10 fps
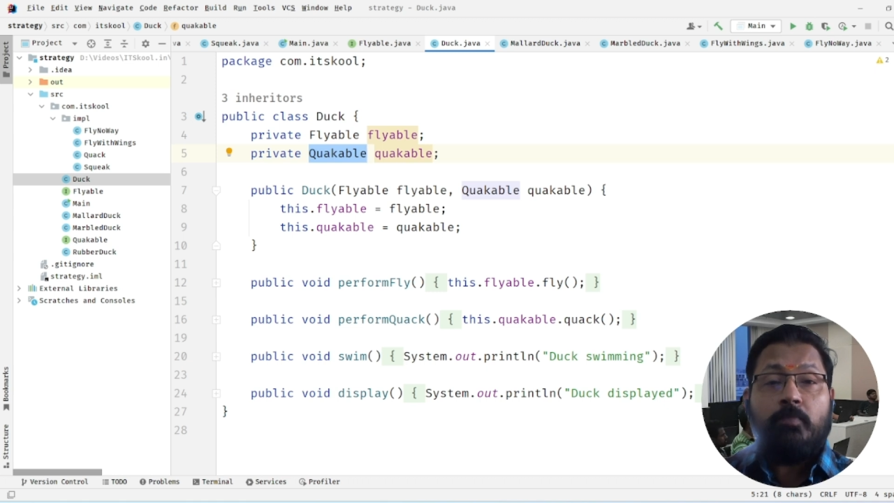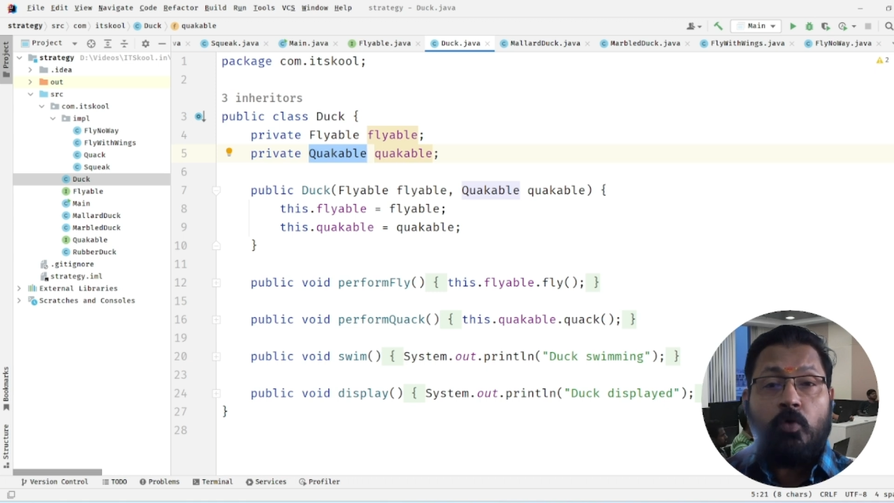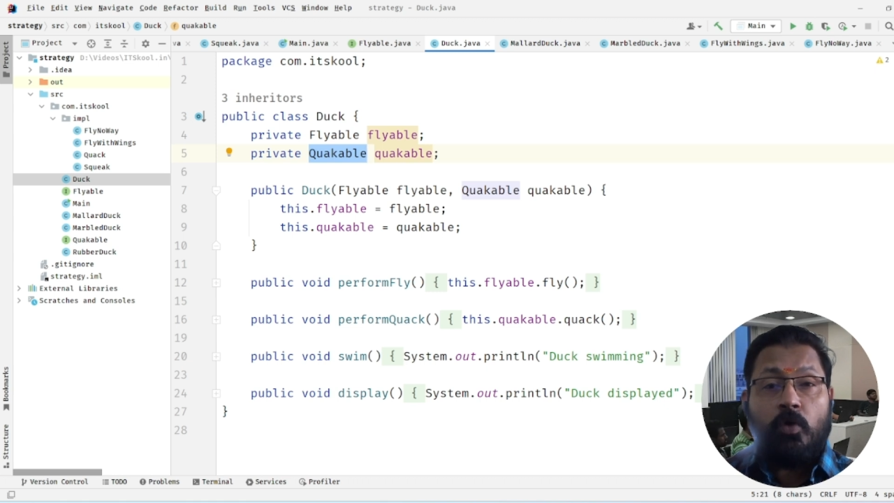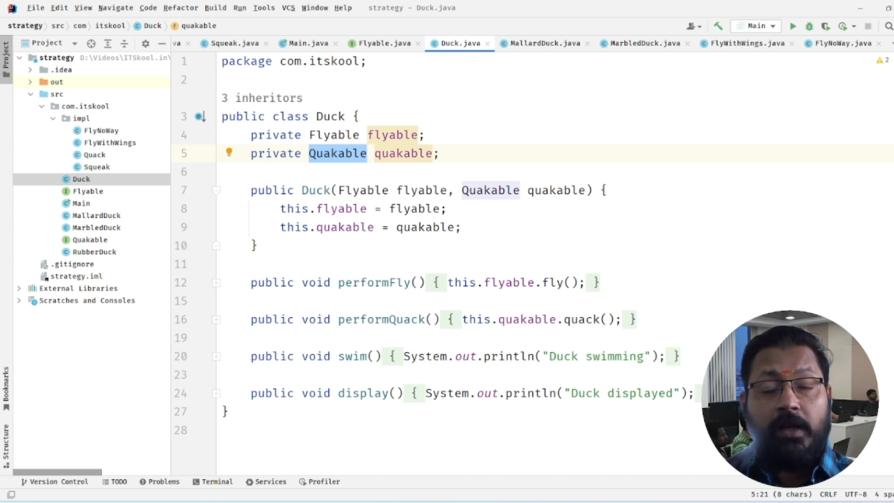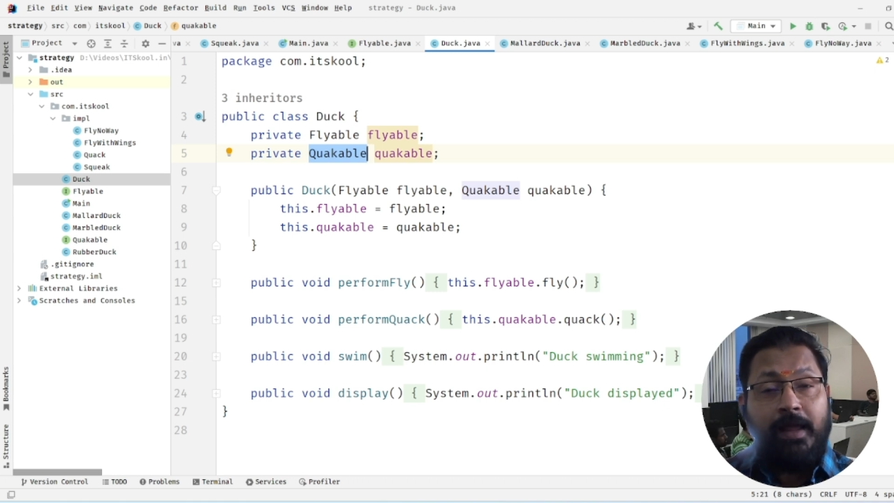
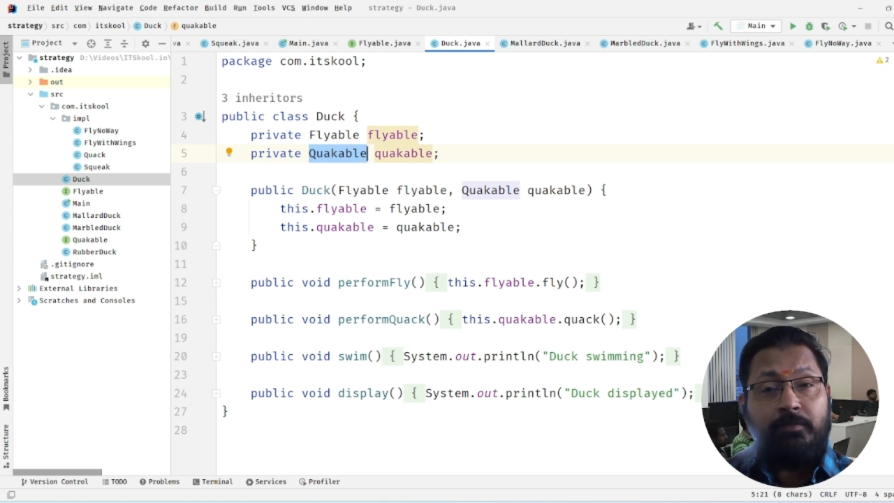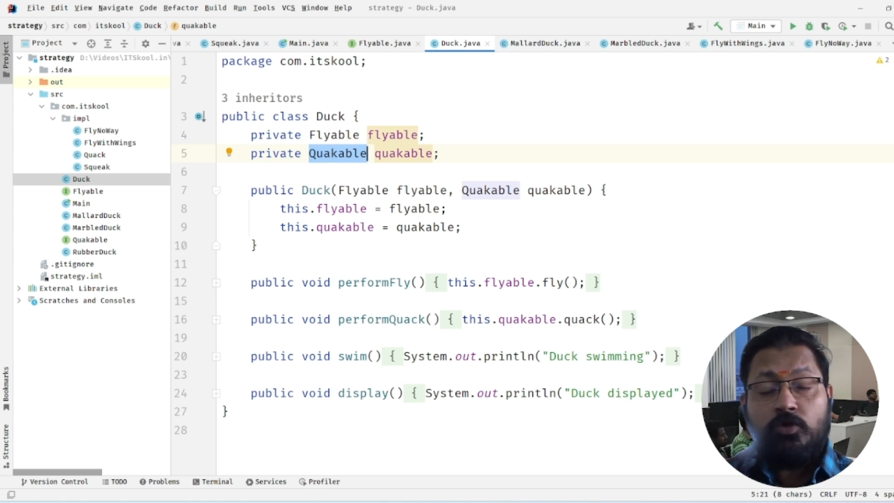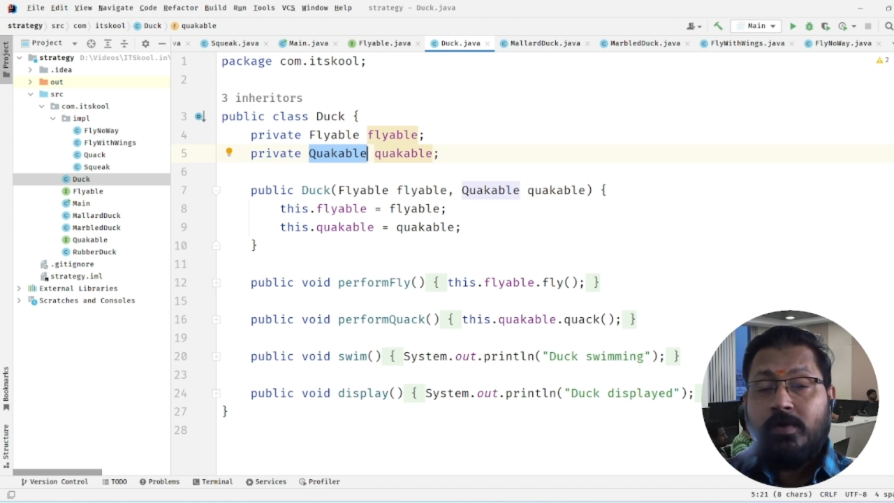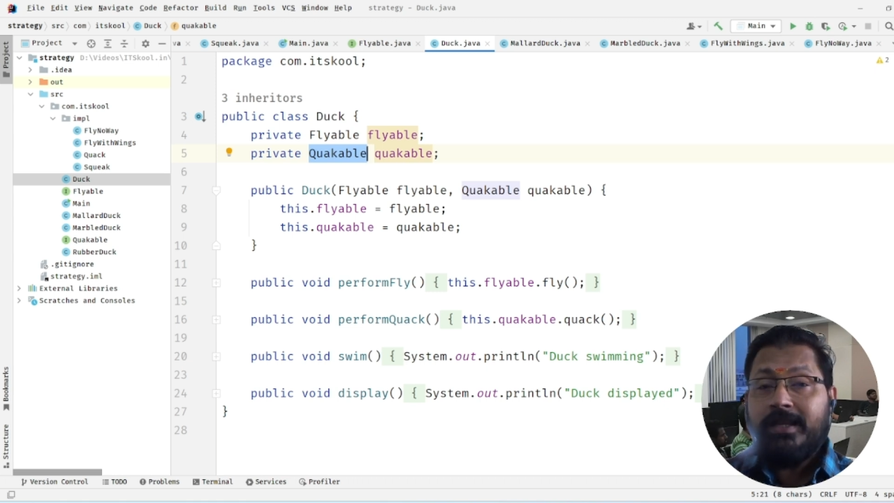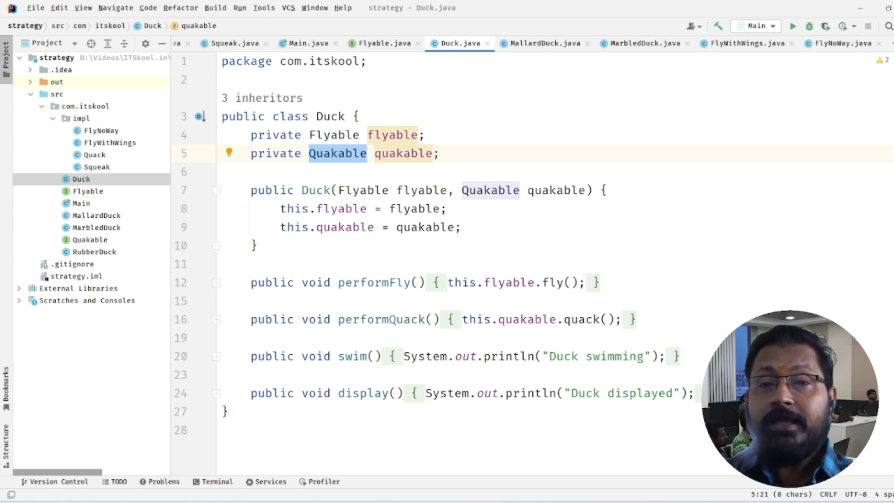programmed
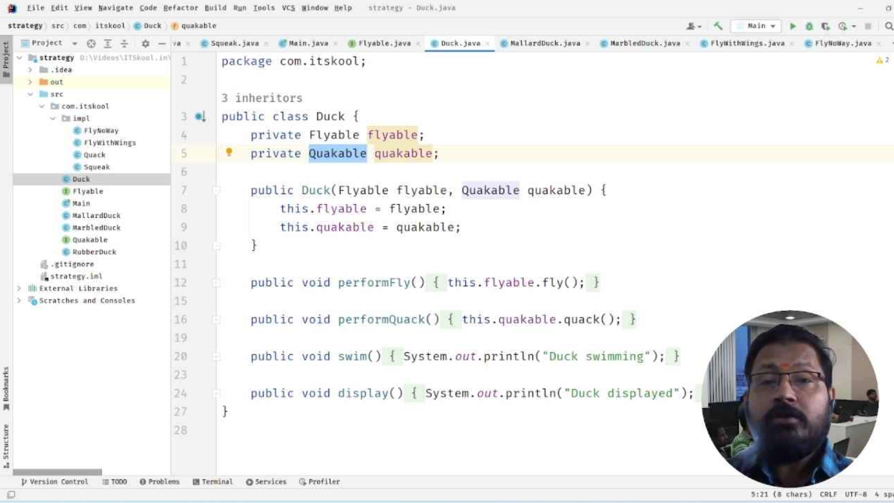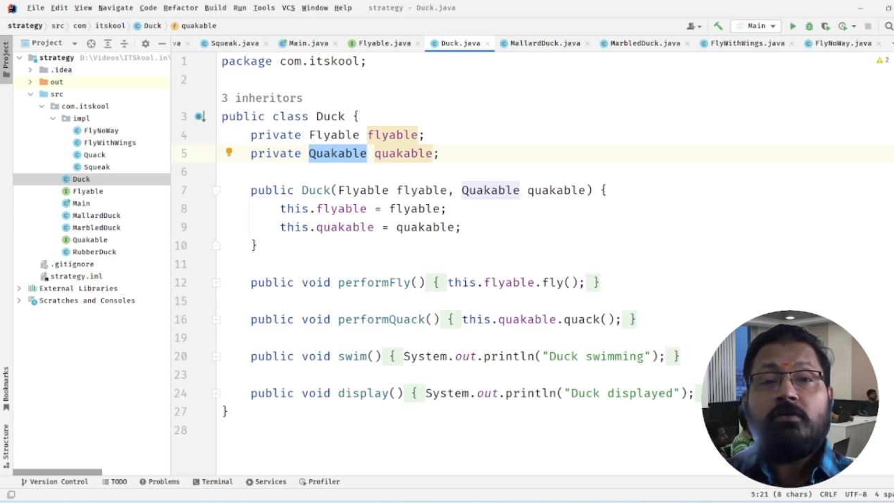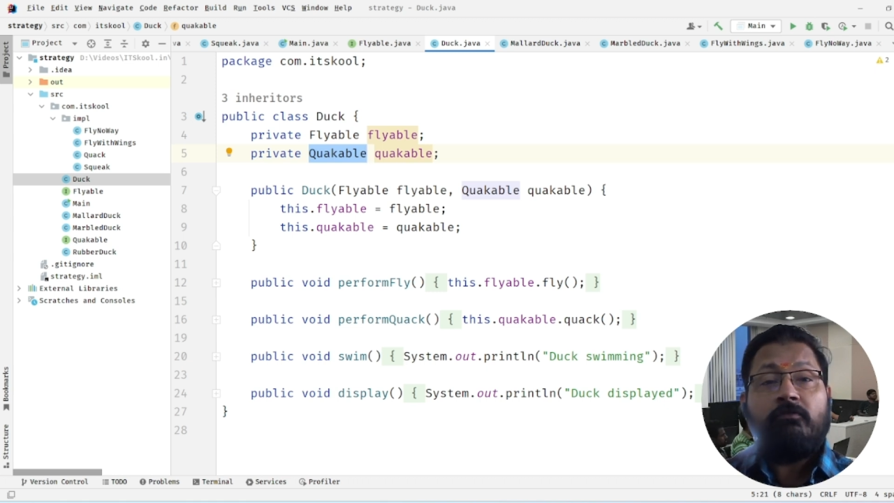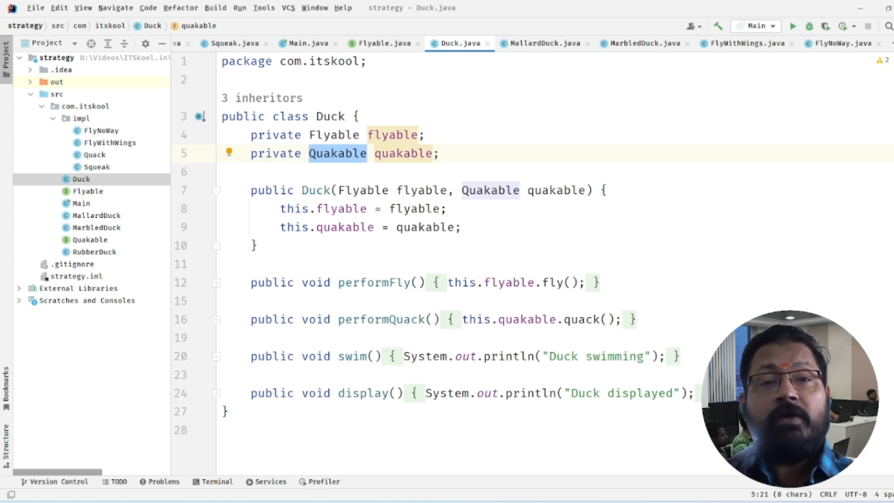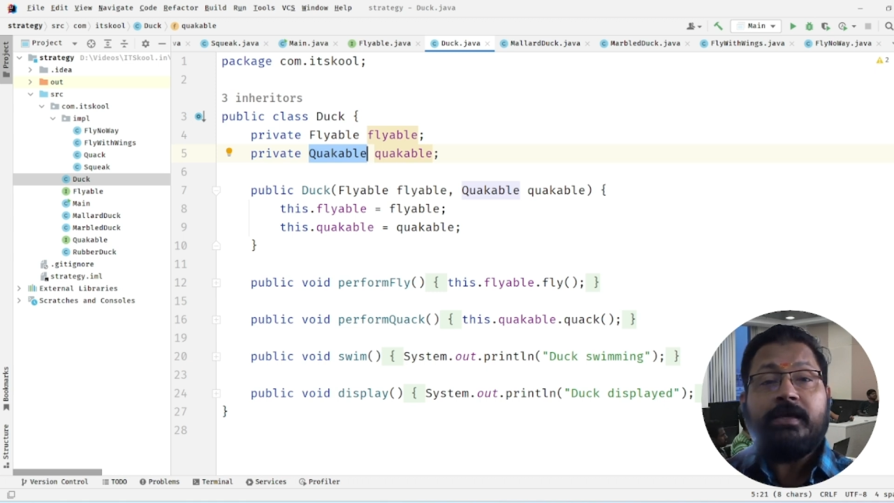to an
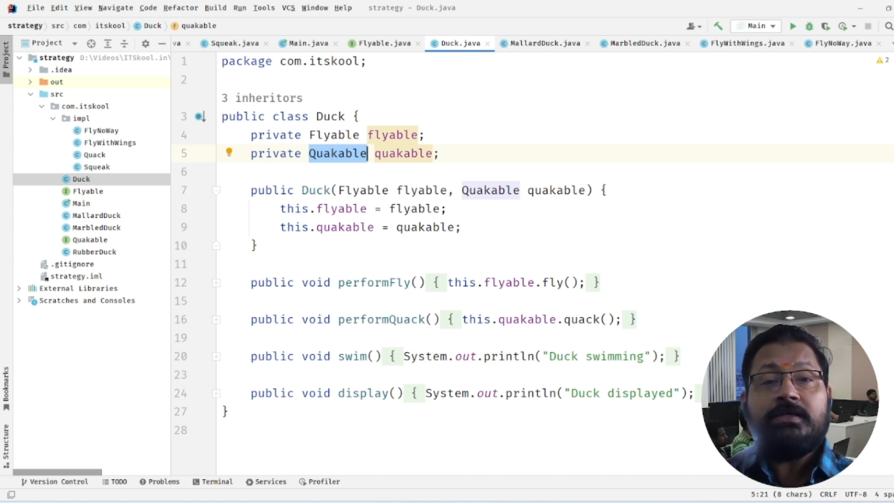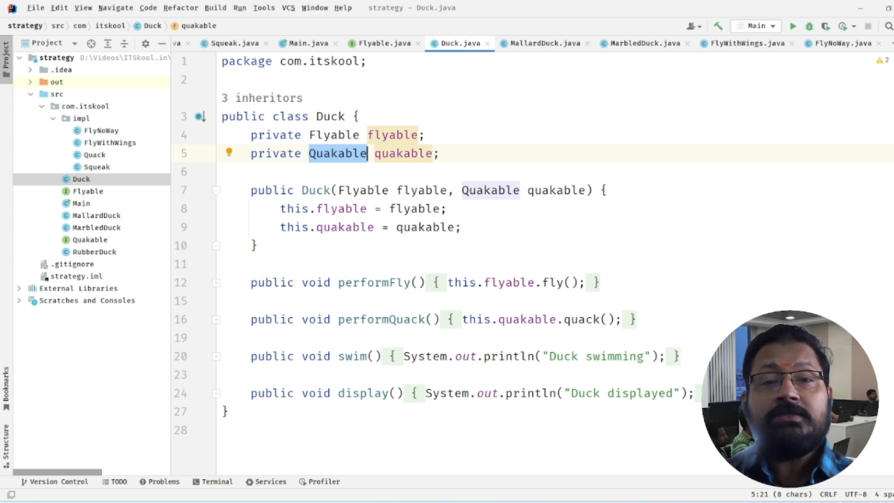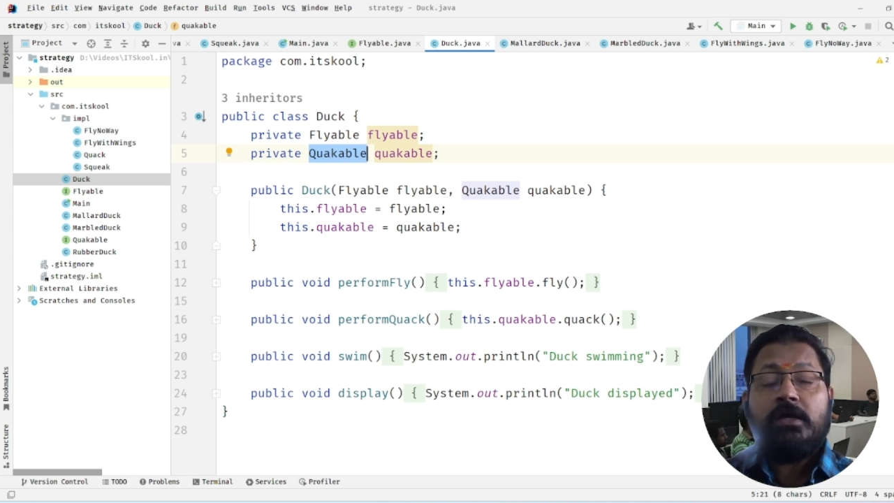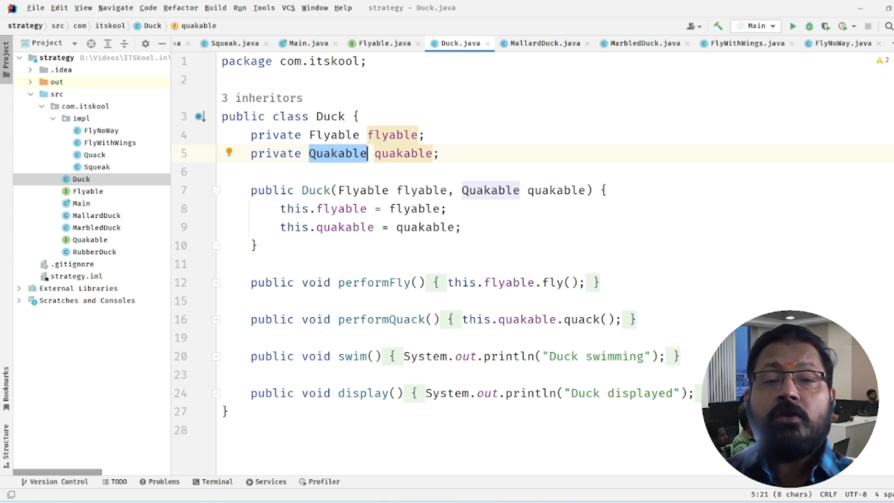interface,